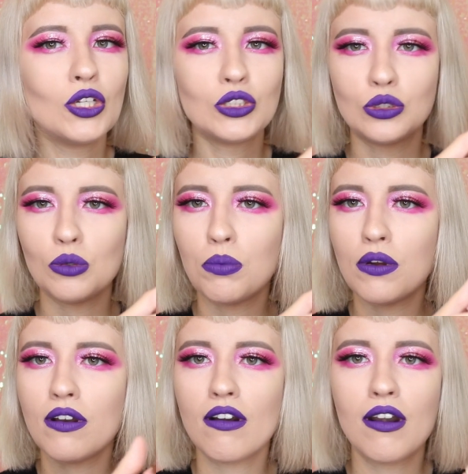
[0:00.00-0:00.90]

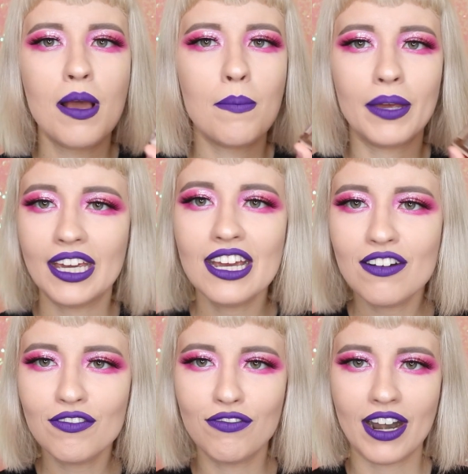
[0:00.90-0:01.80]
super
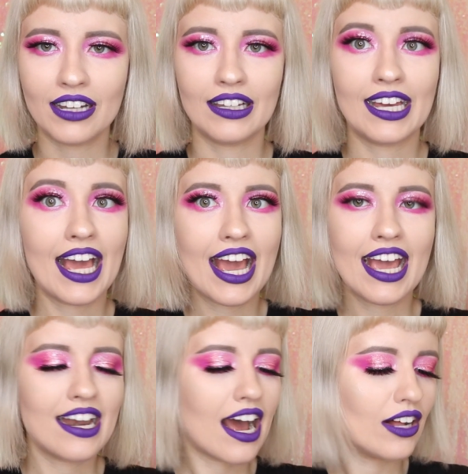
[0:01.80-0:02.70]
beginner friendly,
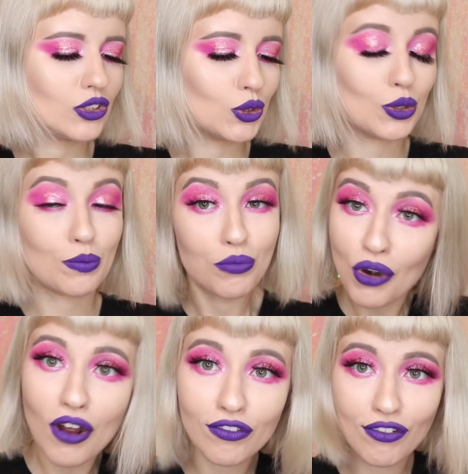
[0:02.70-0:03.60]
and also the
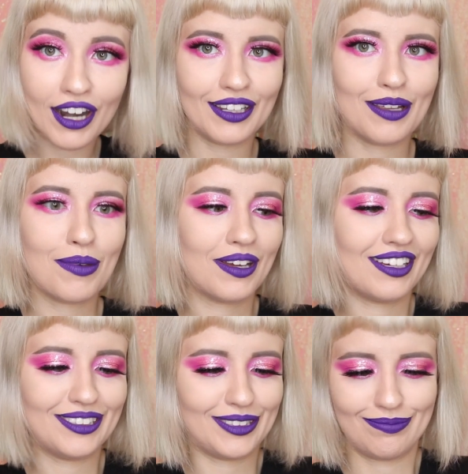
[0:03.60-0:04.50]
pro friendly,
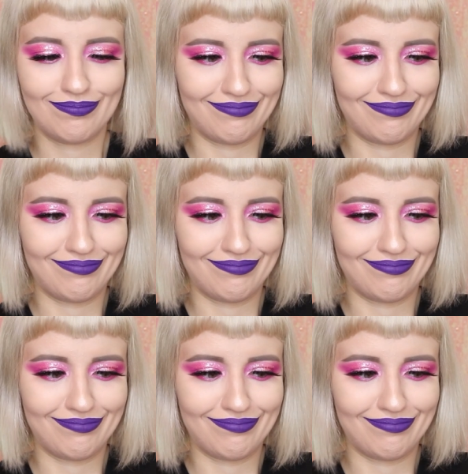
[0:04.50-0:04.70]
because